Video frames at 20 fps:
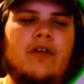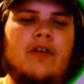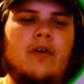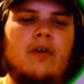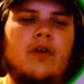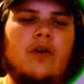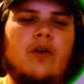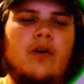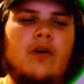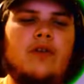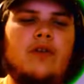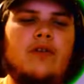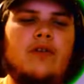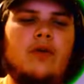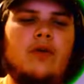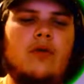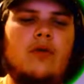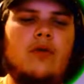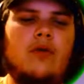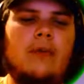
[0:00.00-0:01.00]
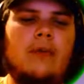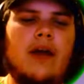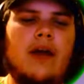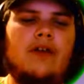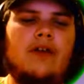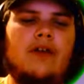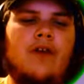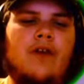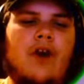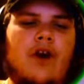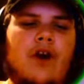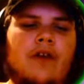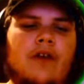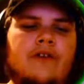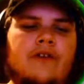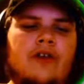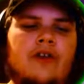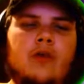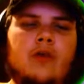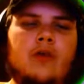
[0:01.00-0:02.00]
We're going to Mega Evolve
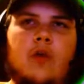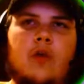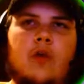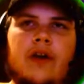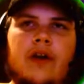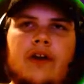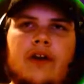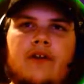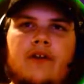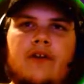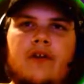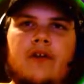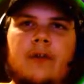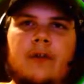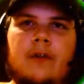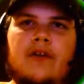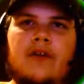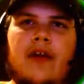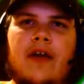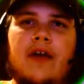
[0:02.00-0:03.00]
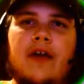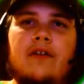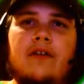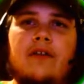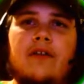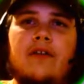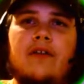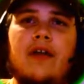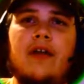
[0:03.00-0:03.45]
turn 1, go for a Protect,